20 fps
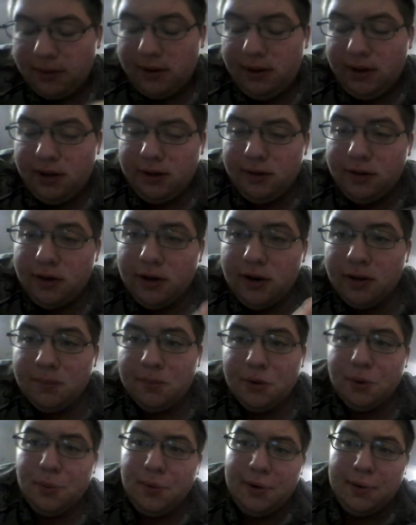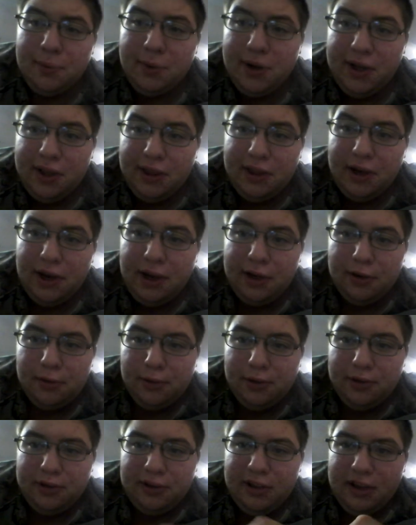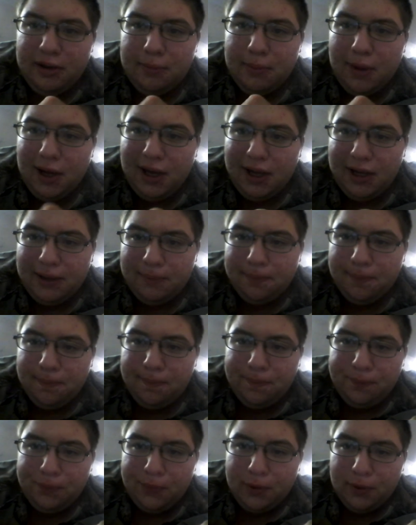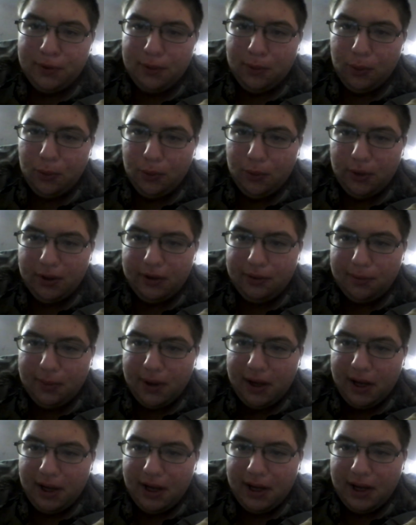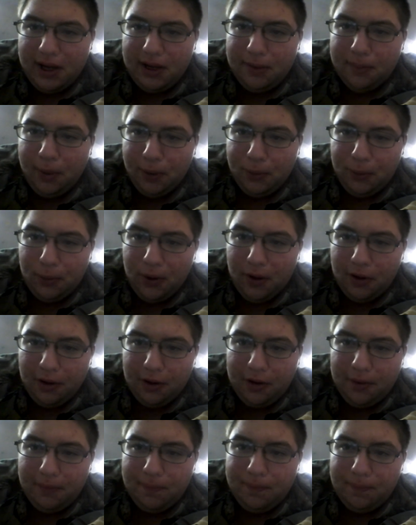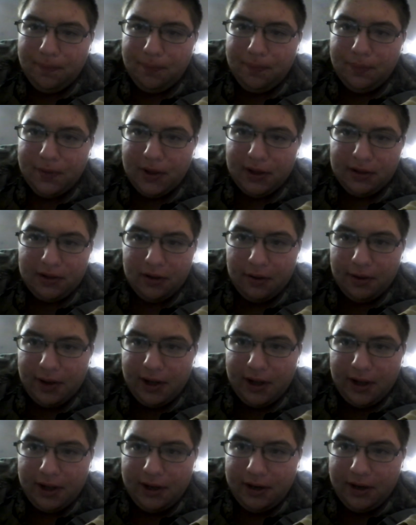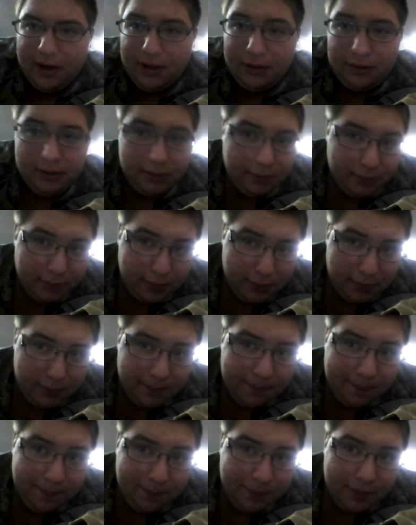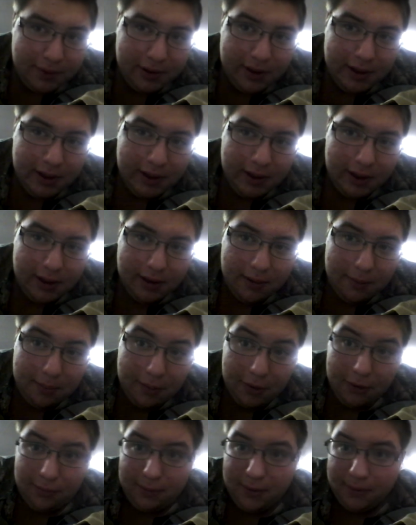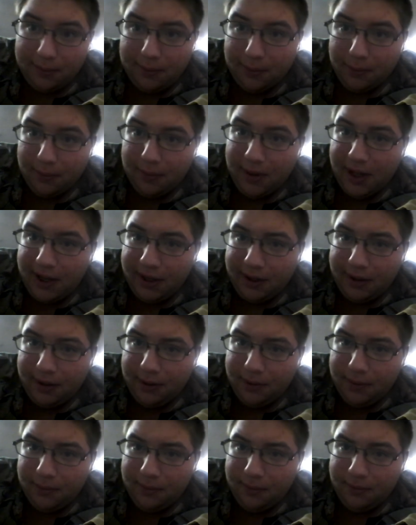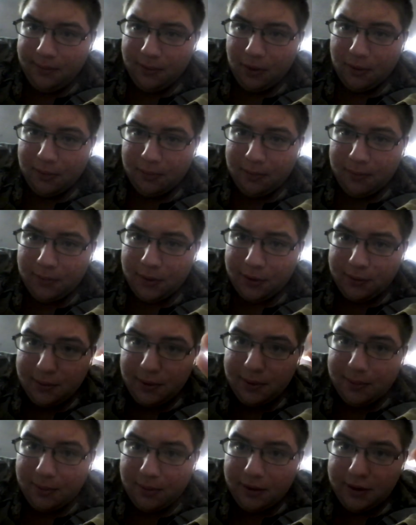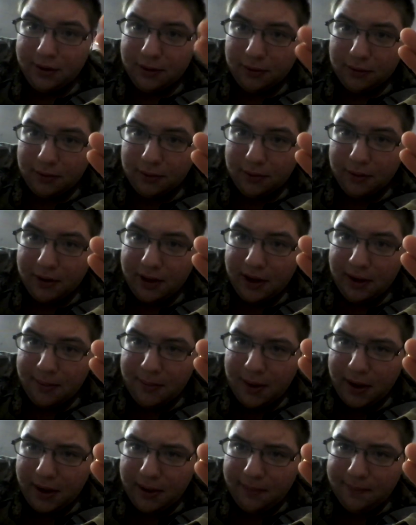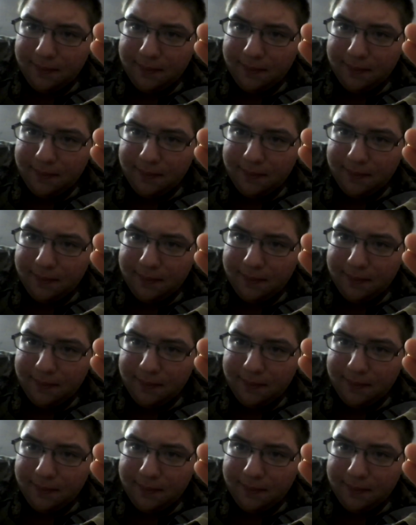And the number one way that I always hid mine was behind my wallet. That's how I hide it at school. Most people in the school that I'm at